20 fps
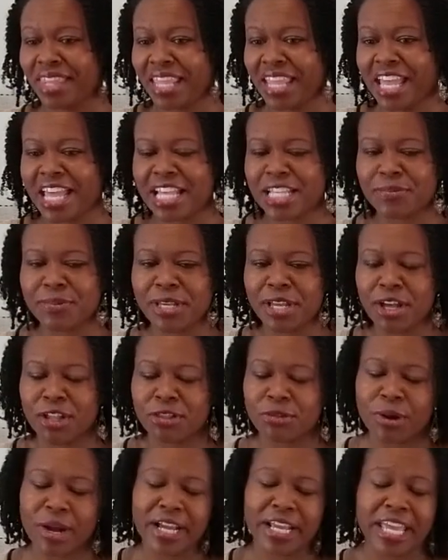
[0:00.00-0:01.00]
as we go
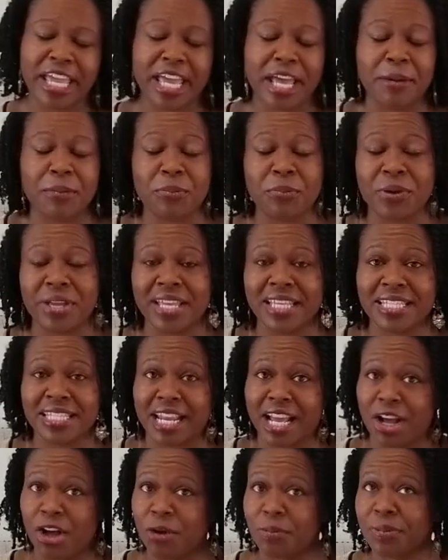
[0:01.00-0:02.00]
through our camp weeks, and I
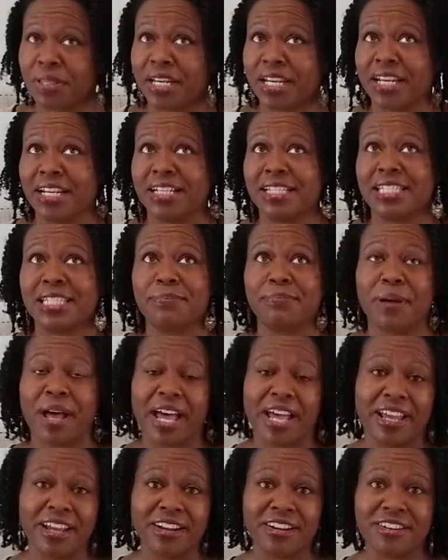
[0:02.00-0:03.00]
hope that it
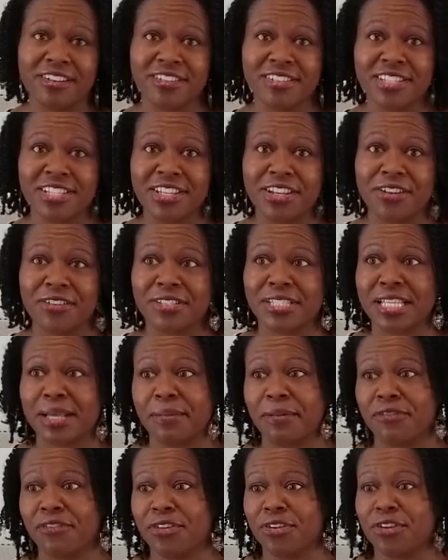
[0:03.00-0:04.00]
inspires, some
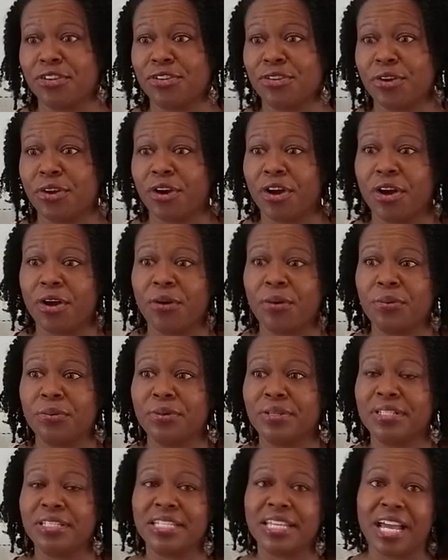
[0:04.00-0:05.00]
of you to do your own
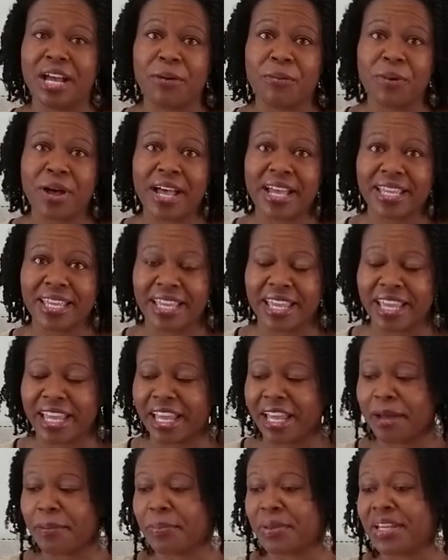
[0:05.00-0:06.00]
DIY
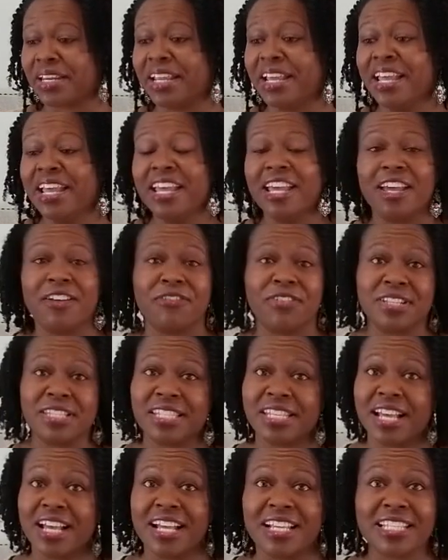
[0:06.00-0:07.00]
camp. And if it
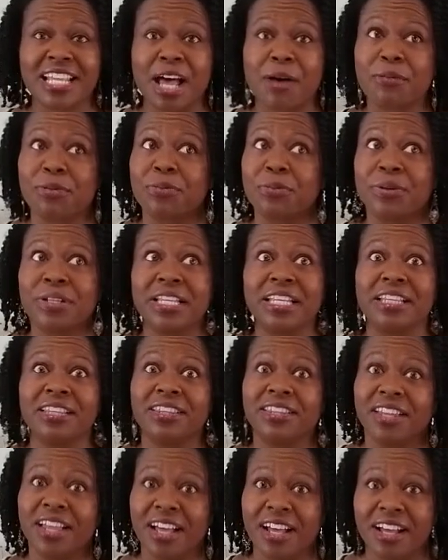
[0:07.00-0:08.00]
does, I would really
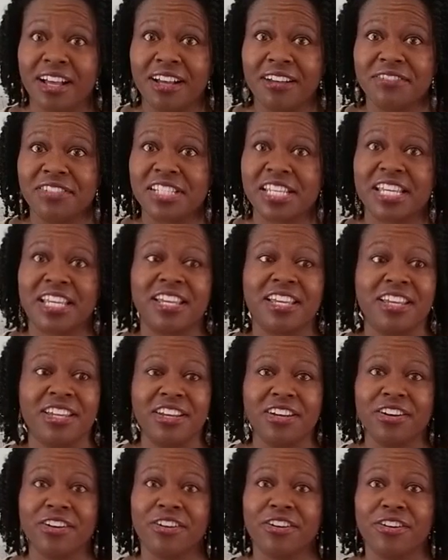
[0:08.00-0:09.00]
love to
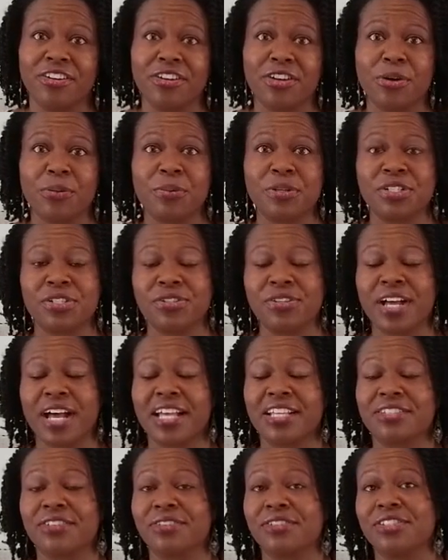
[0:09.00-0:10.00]
hear, what you
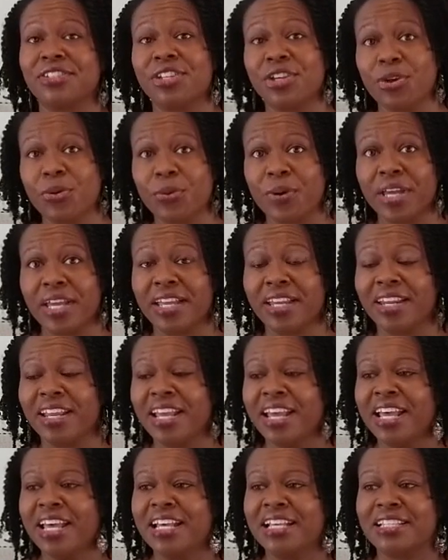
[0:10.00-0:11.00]
guys are doing.
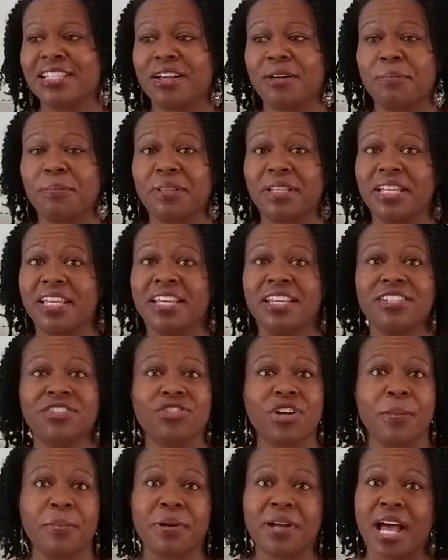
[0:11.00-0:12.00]
So please
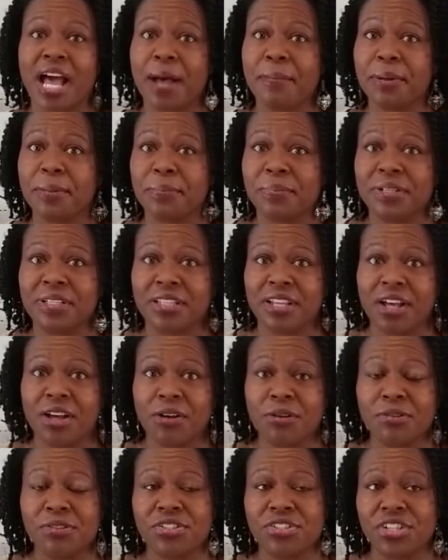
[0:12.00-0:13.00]
drop a comment
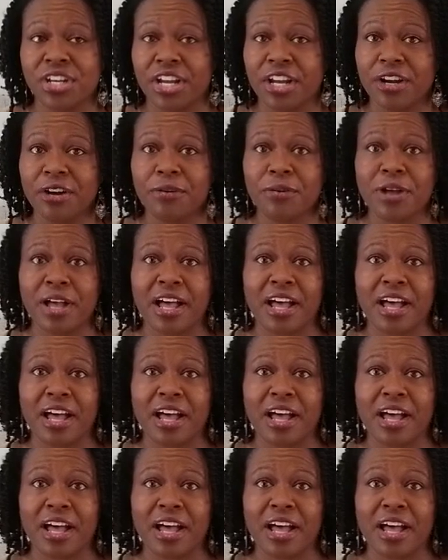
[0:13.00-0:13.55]
below, share